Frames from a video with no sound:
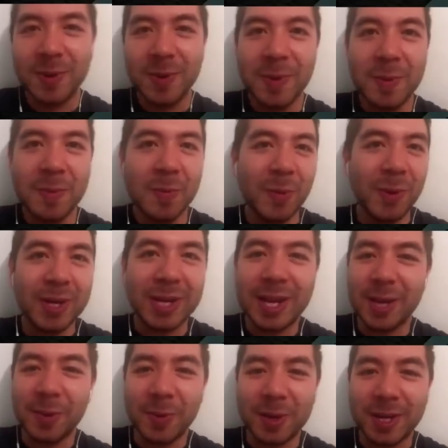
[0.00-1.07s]
One day I'll
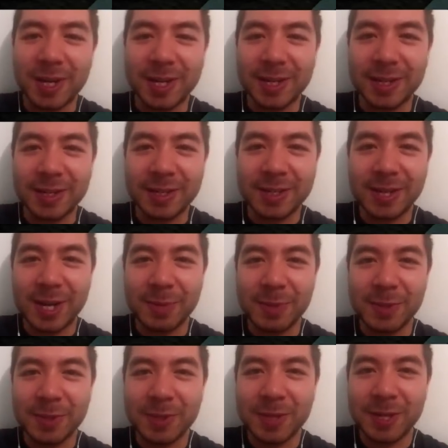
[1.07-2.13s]
work on
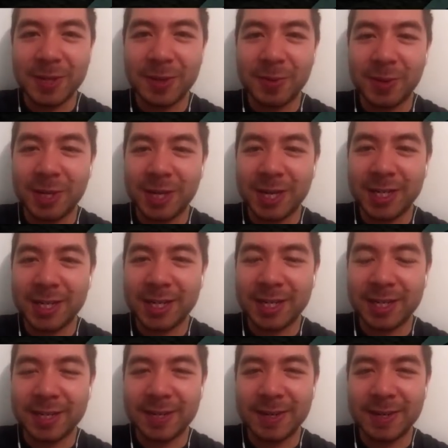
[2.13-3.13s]
carpentry, wood cutting.